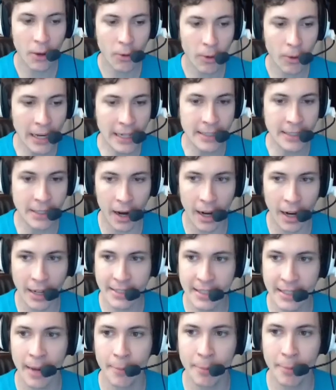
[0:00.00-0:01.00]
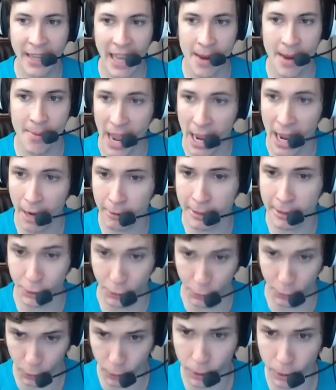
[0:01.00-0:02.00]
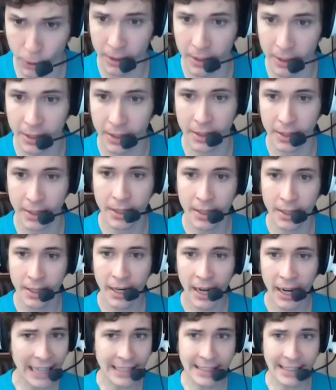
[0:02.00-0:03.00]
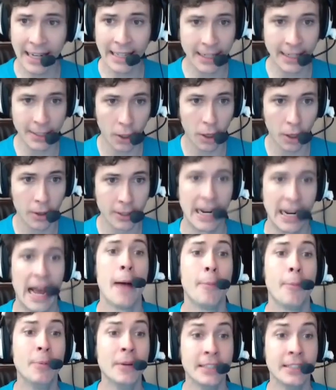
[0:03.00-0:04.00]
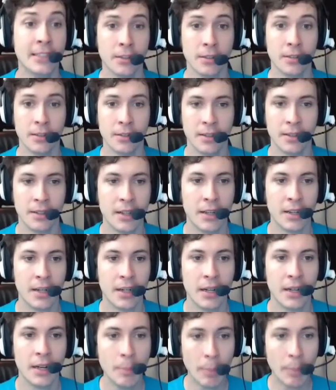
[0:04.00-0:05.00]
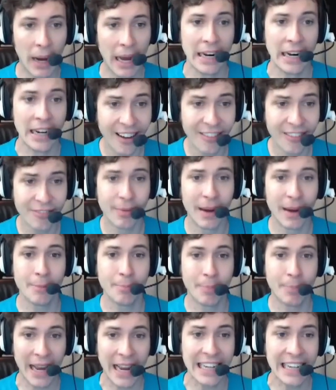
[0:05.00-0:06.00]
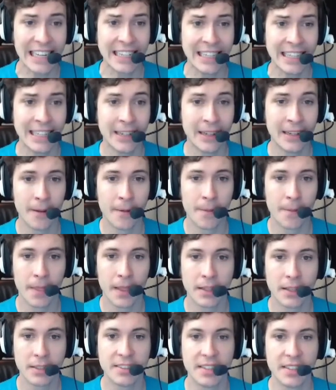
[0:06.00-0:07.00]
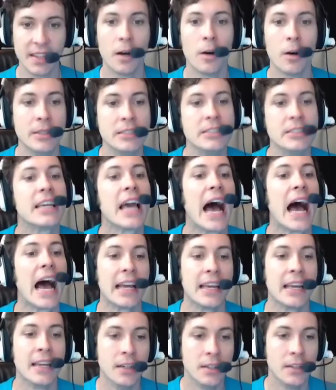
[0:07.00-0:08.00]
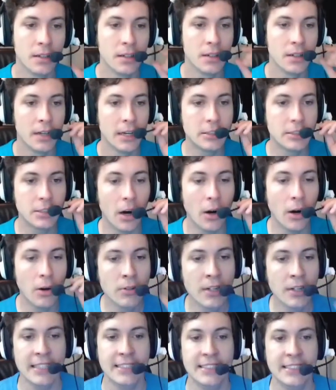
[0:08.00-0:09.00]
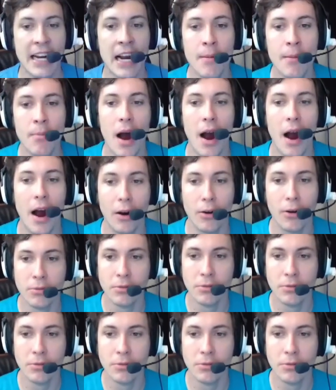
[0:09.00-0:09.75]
Why not? And I became Irish too. I don't know what happened. But I love my bike. Seaman guy. It's only a demo!